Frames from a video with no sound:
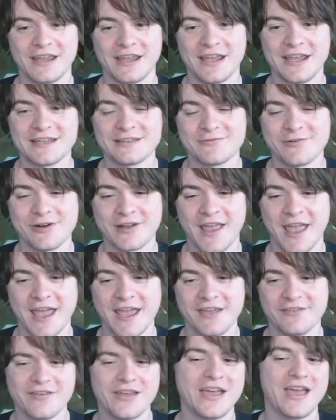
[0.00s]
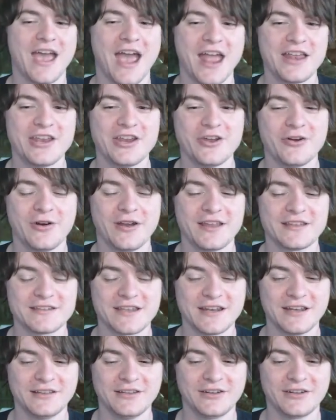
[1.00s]
into our cave, and you know what it's
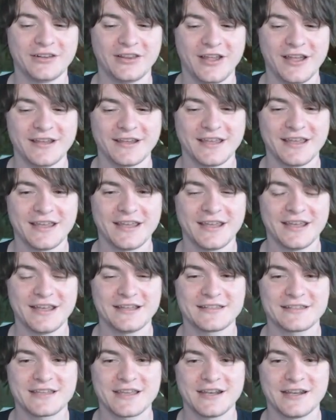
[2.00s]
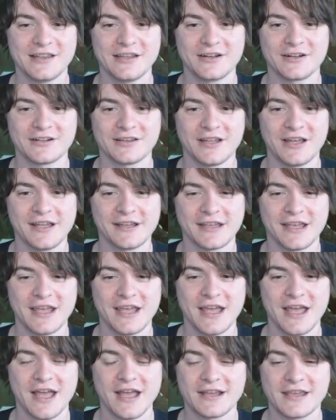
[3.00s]
going to look like? It's going to look like
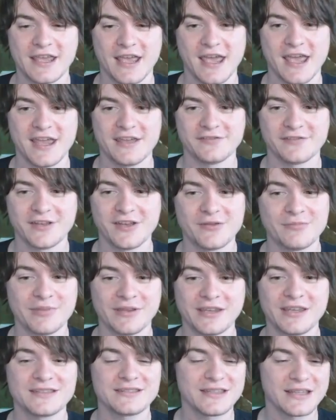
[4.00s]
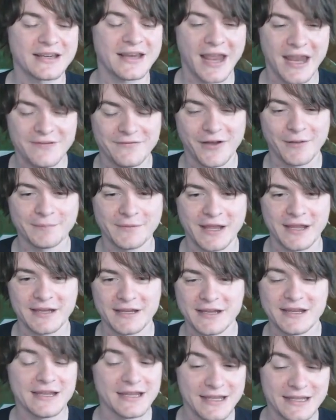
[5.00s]
a cave, because the cave update
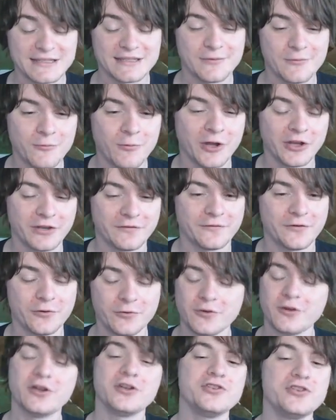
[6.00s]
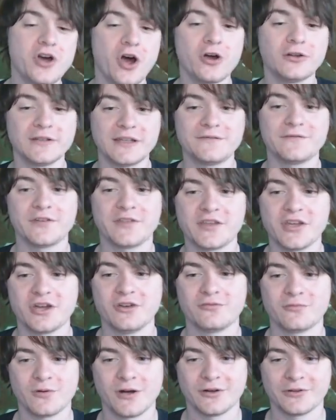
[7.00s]
is wonderful, not only for the
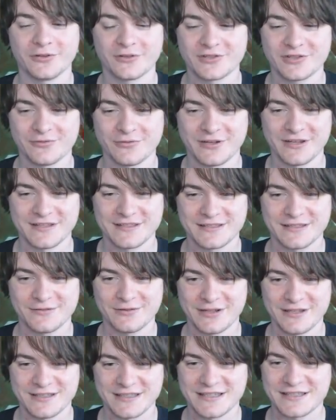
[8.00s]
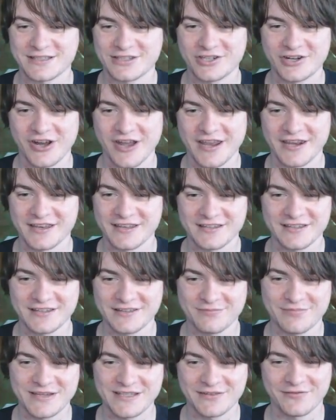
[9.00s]
overworld. Also, what is this giant
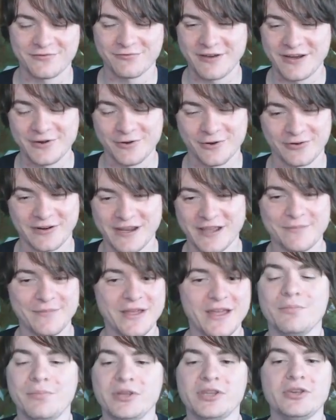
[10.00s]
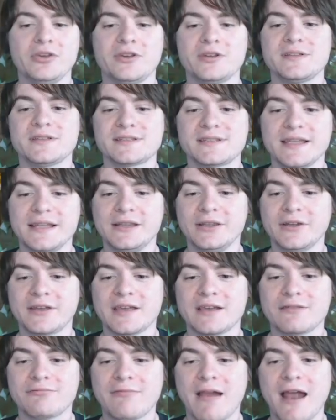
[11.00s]
piece of green Orium? But you can see,
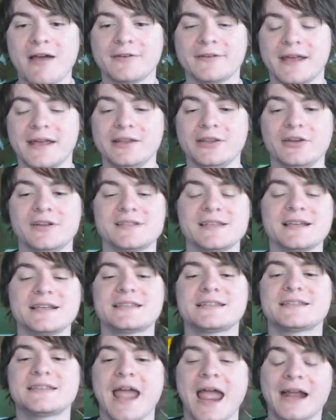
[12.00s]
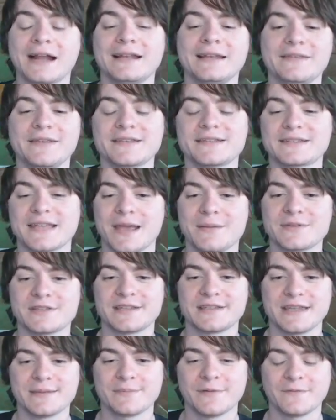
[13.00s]
looking around, it looks exactly the same as
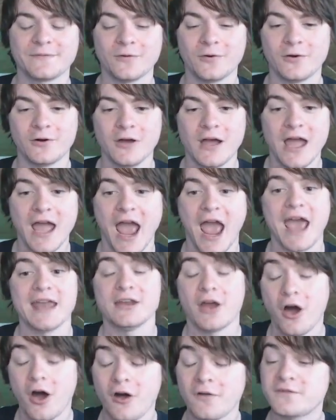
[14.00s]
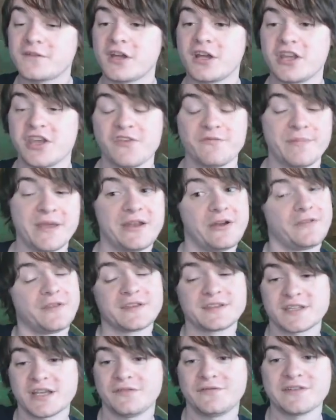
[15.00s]
it did before, and after you've been on the
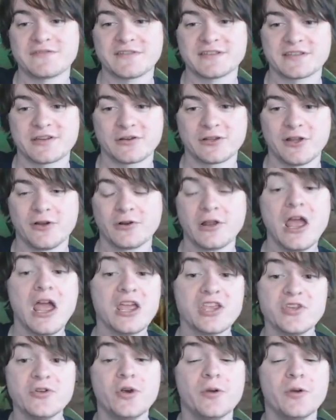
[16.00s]
surface for so long, you